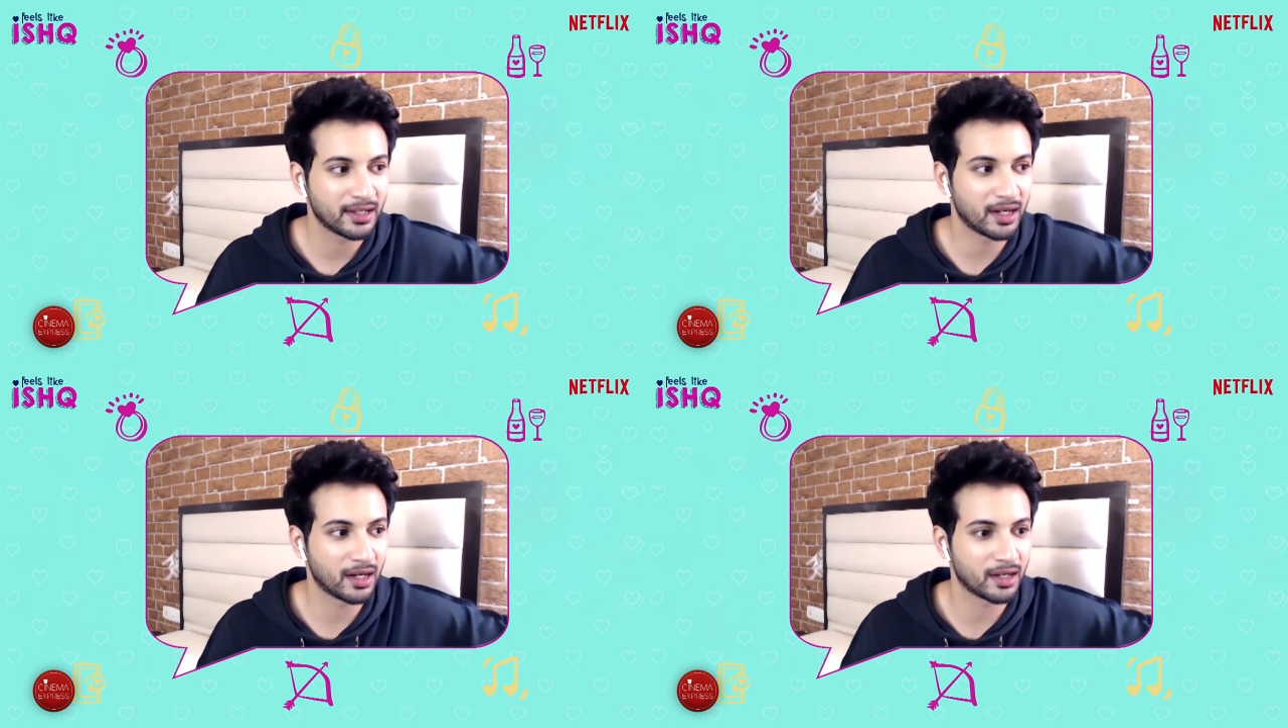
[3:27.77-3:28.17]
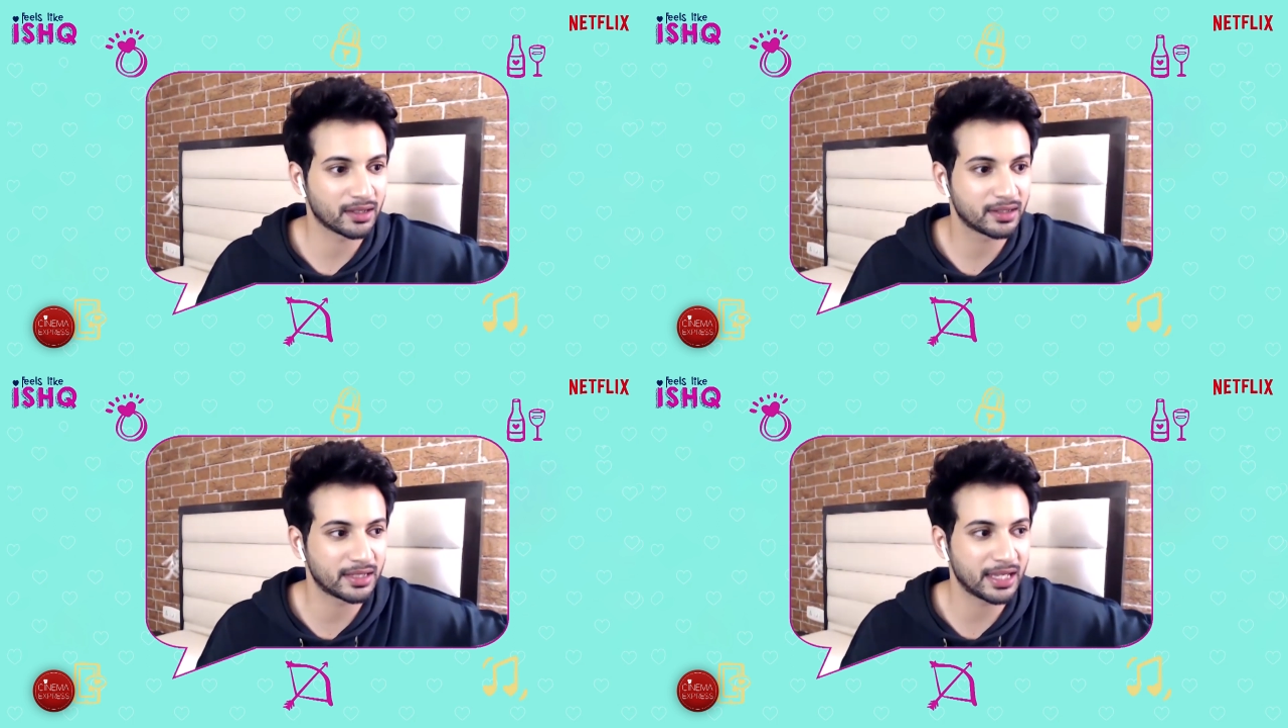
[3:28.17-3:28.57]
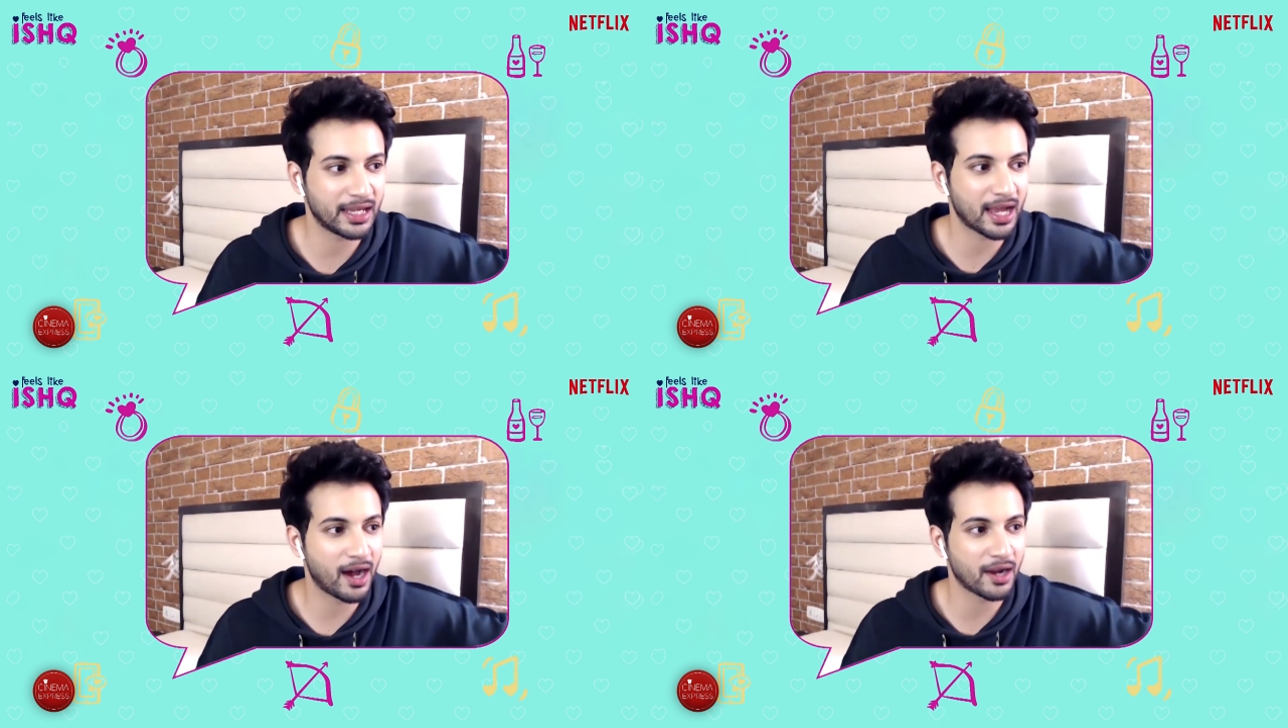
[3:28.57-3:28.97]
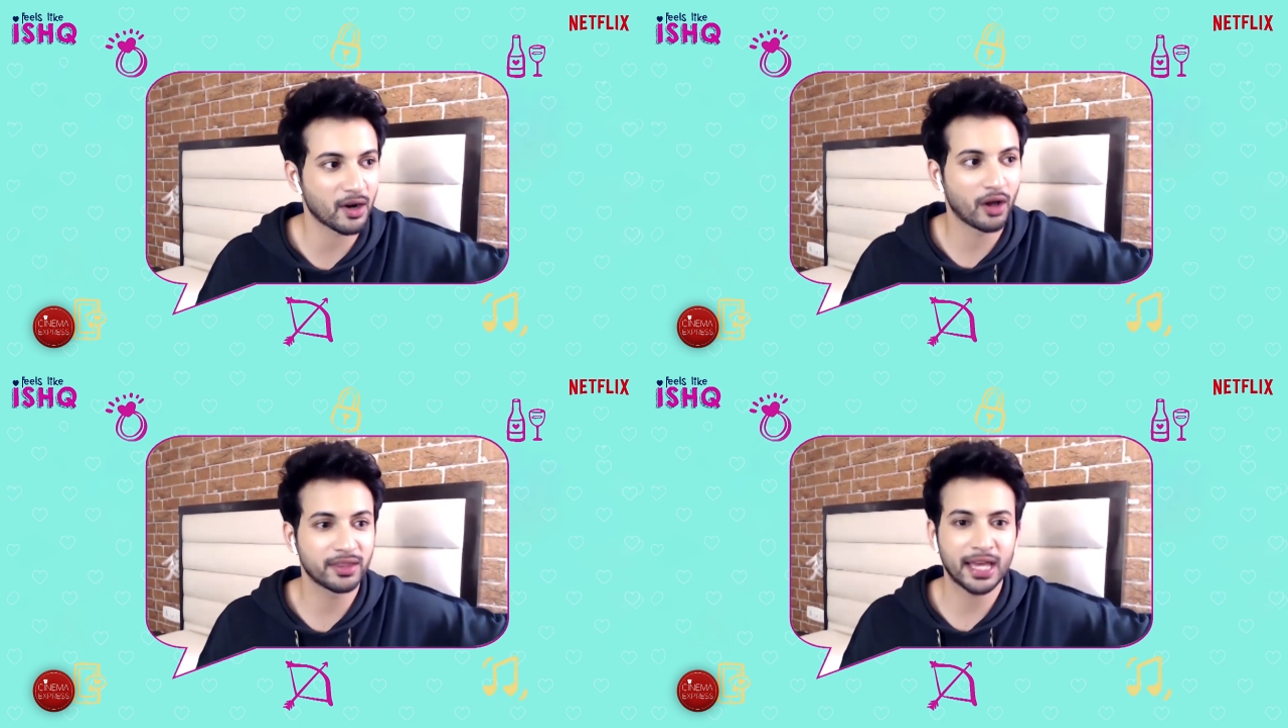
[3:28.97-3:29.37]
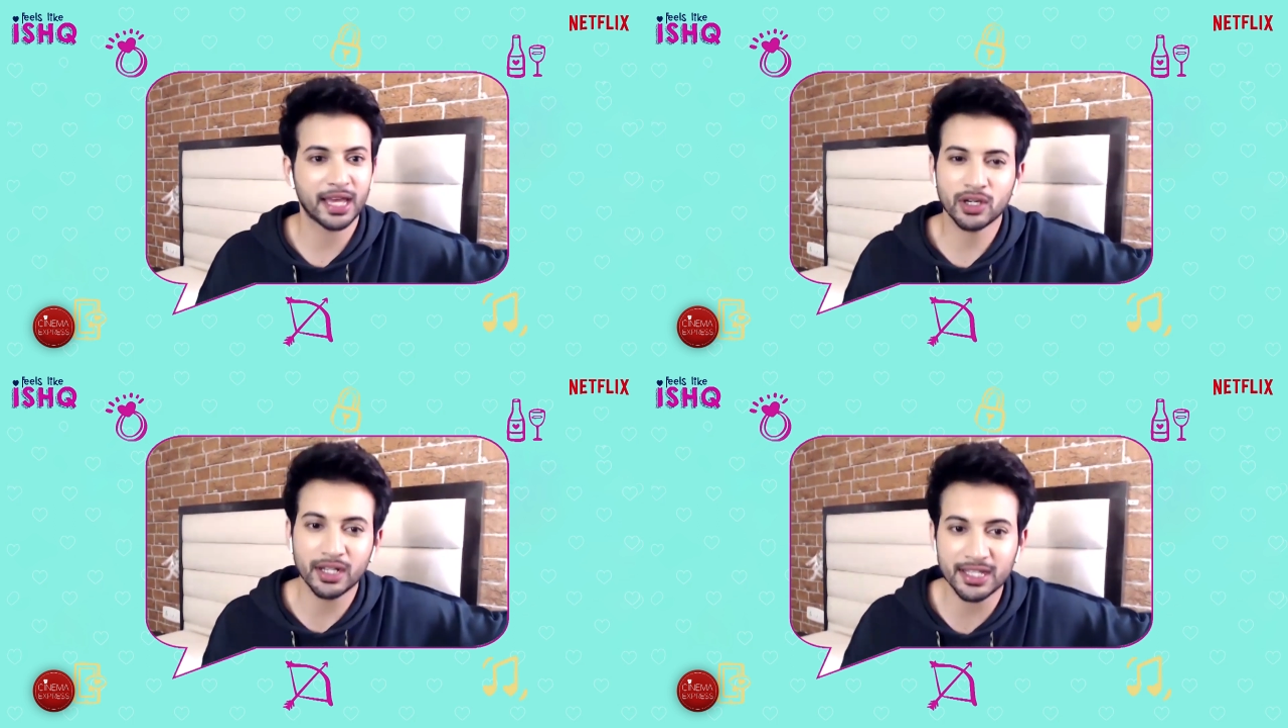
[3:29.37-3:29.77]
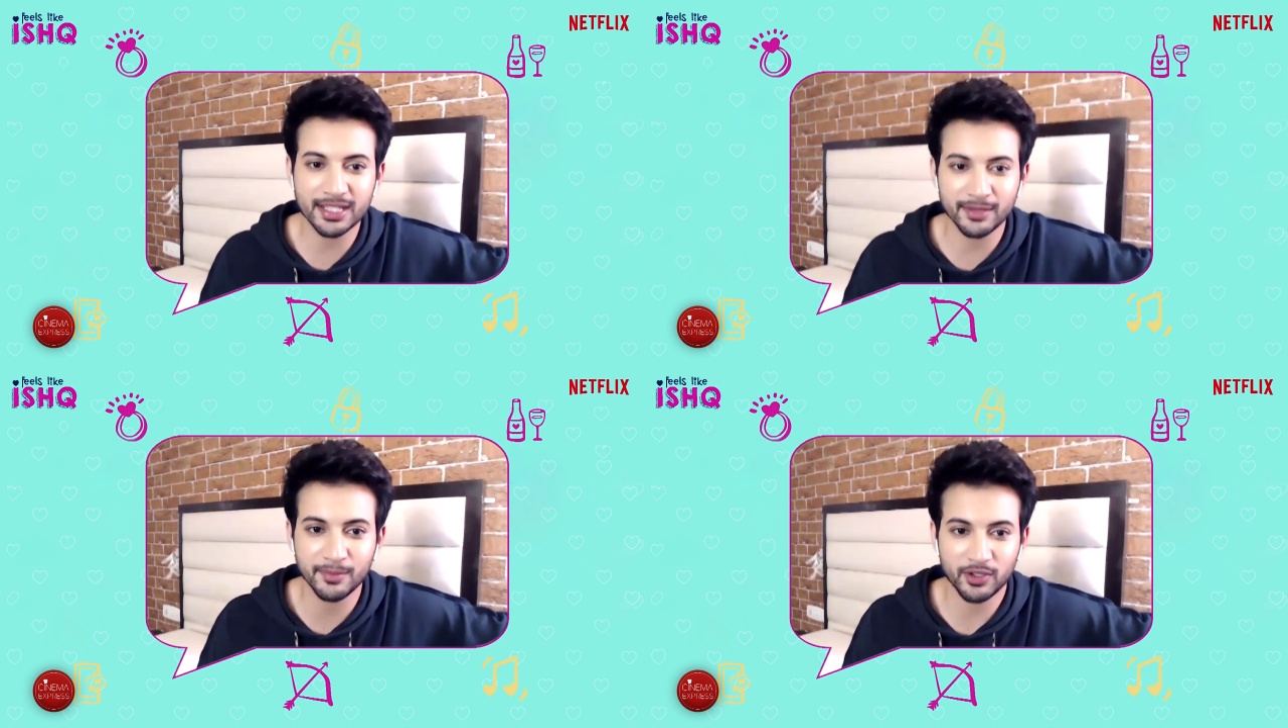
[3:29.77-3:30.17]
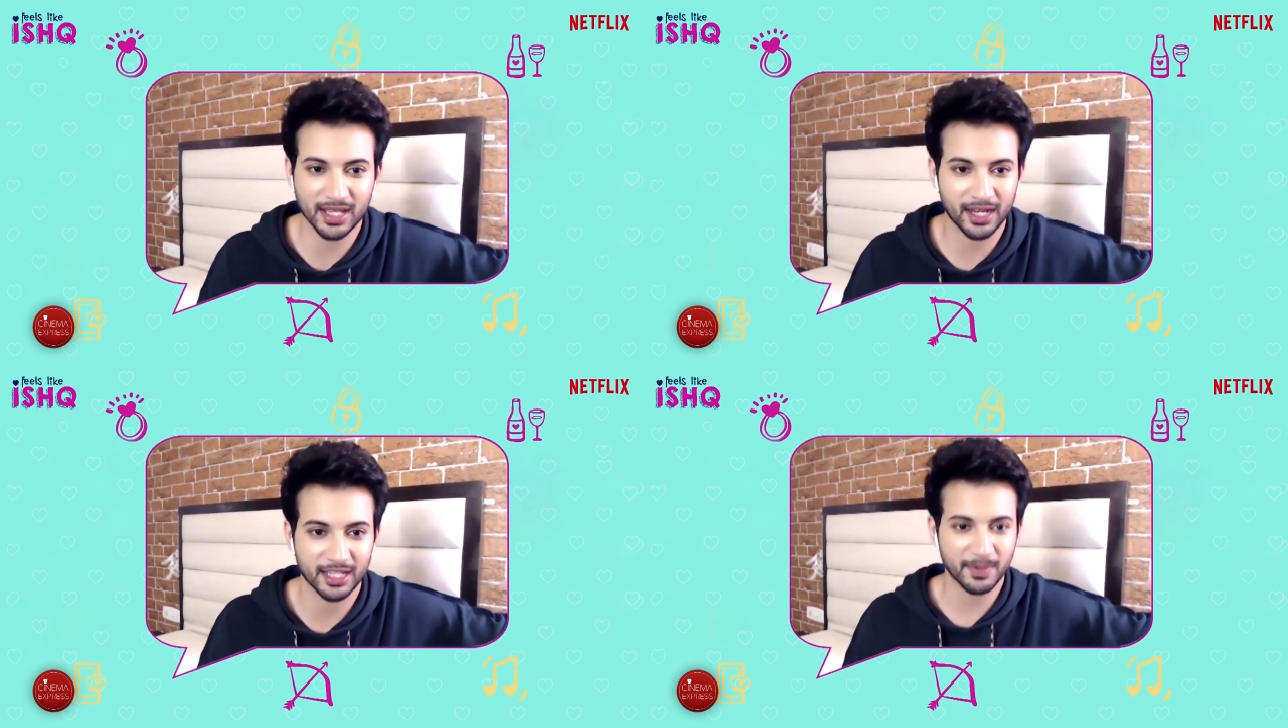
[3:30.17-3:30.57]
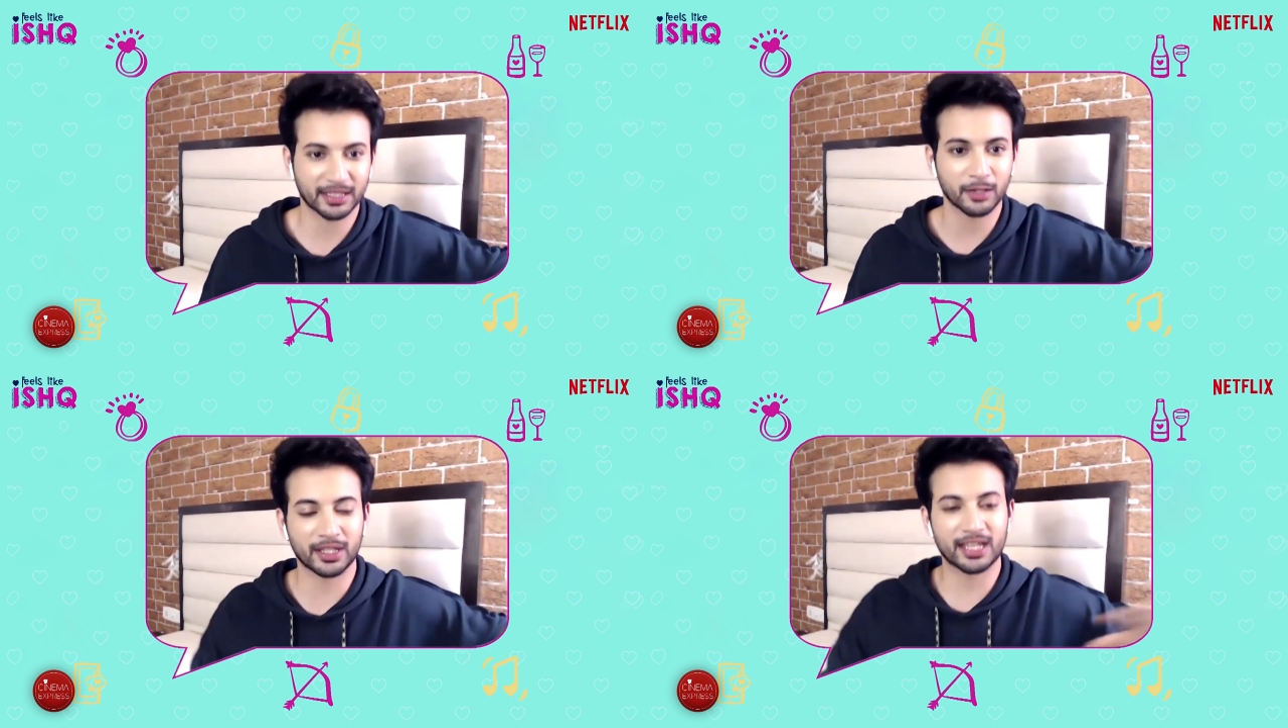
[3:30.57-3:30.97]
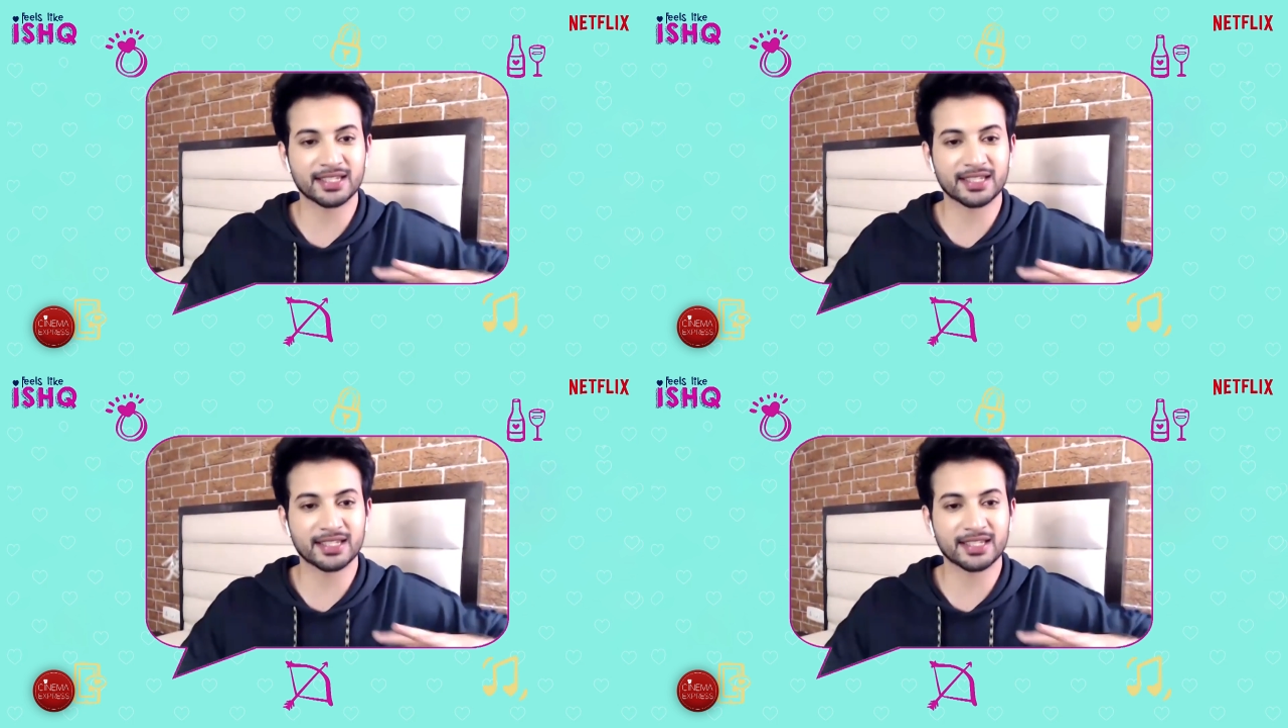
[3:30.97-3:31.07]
on their journeys in the most unexpected way.